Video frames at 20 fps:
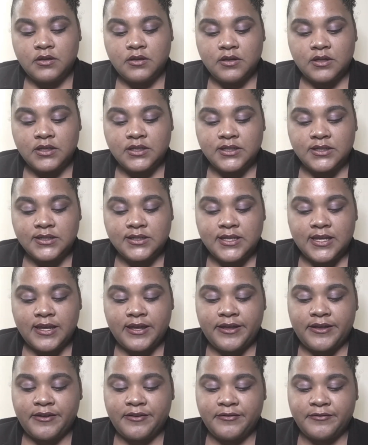It does
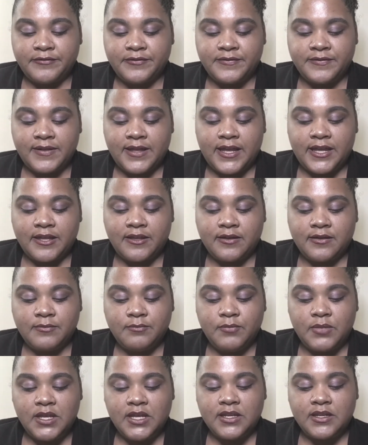have like
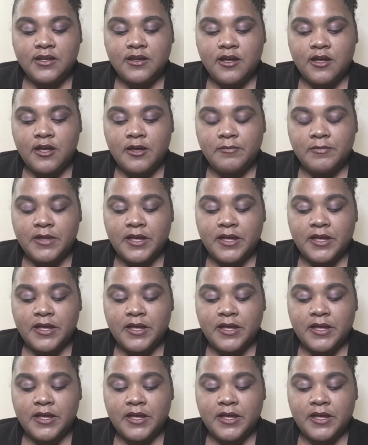bean gum,